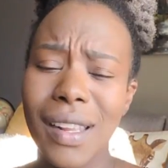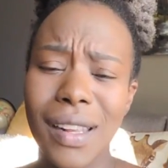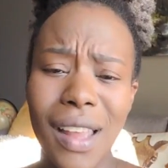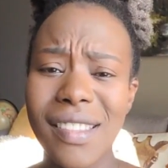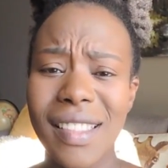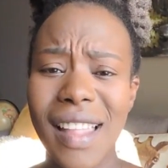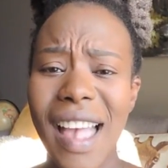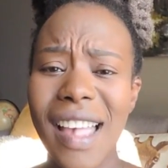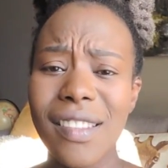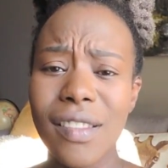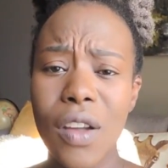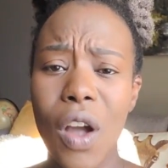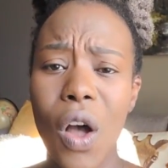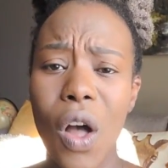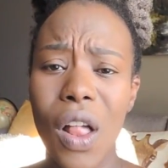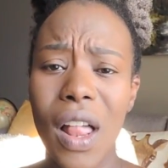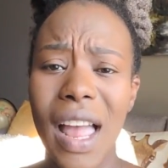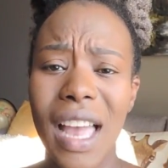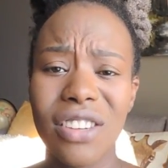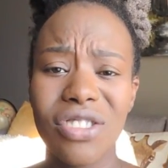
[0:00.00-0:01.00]
The last
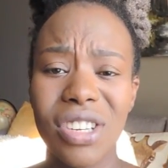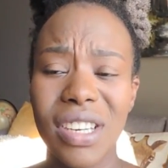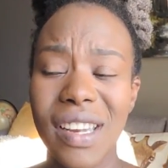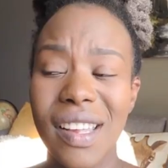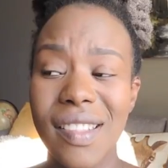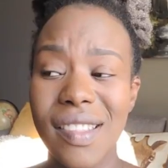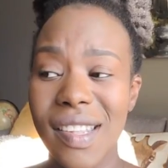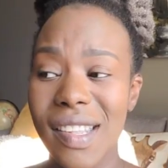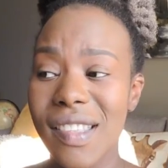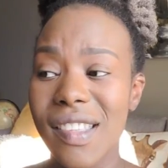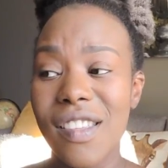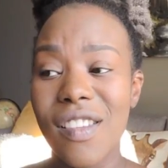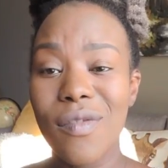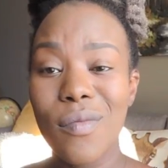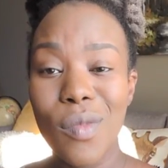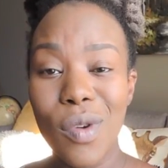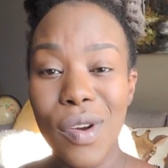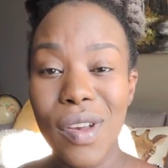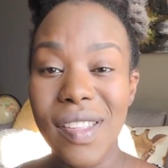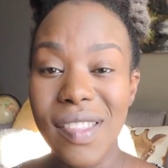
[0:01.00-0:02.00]
haul actually consisted
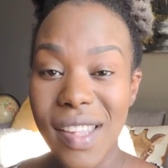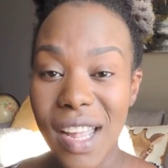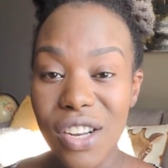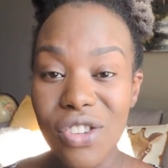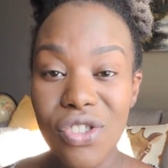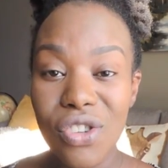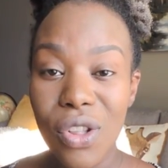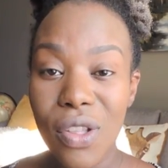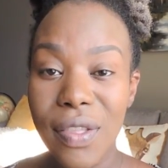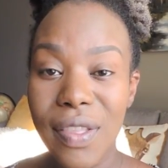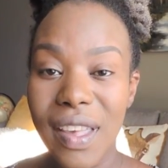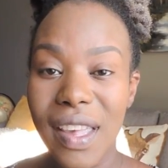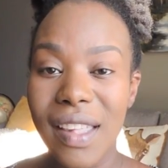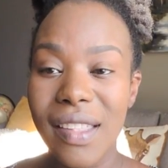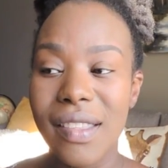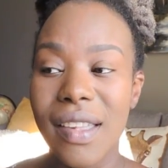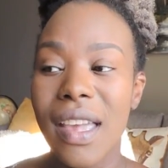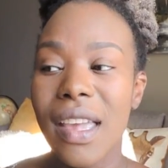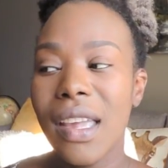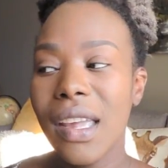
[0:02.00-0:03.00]
of more essential
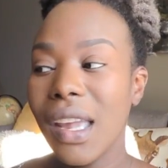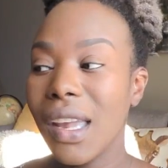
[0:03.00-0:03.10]
things,